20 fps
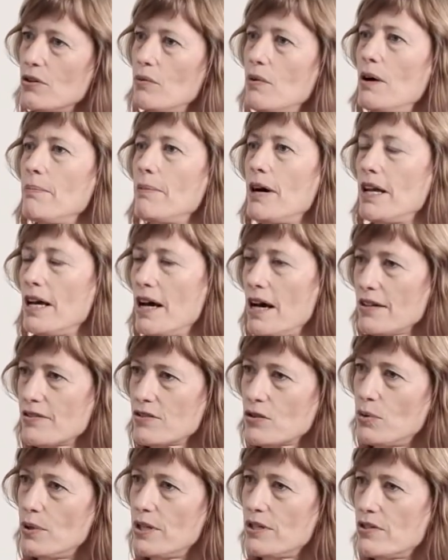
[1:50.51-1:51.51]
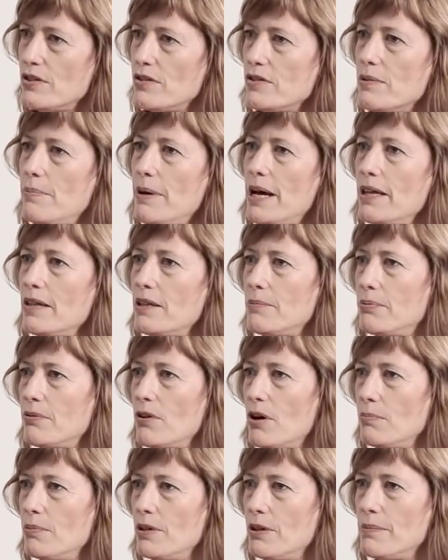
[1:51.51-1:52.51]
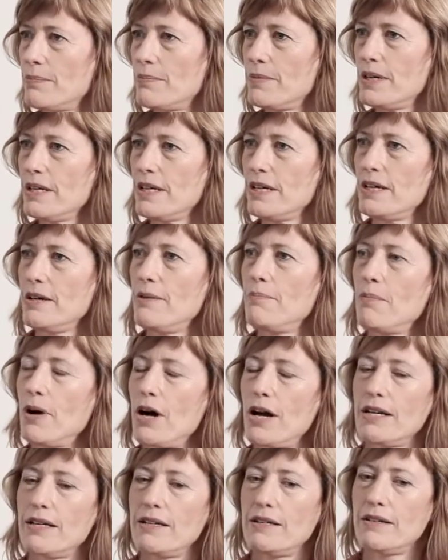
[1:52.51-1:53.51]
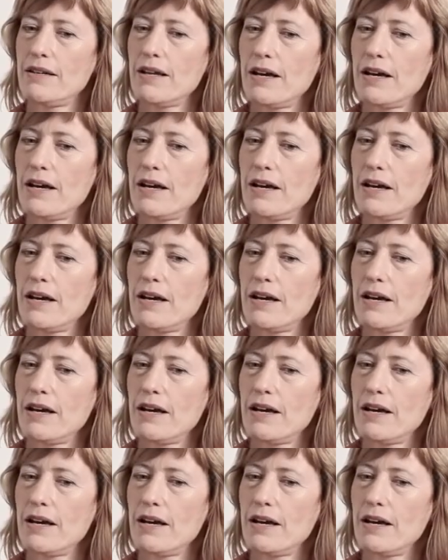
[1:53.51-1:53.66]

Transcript: So I might ask questions about the problem, might